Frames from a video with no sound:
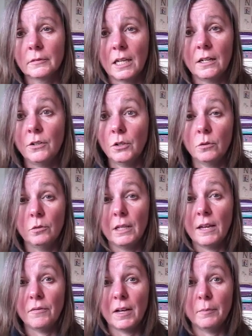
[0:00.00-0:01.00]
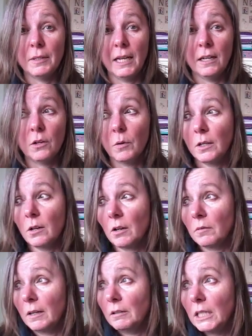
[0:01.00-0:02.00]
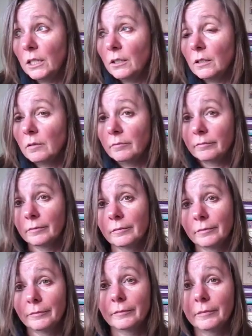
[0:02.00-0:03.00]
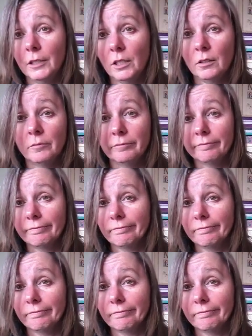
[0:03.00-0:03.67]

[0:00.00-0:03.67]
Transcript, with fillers: I don't know, life update going on around here. You know,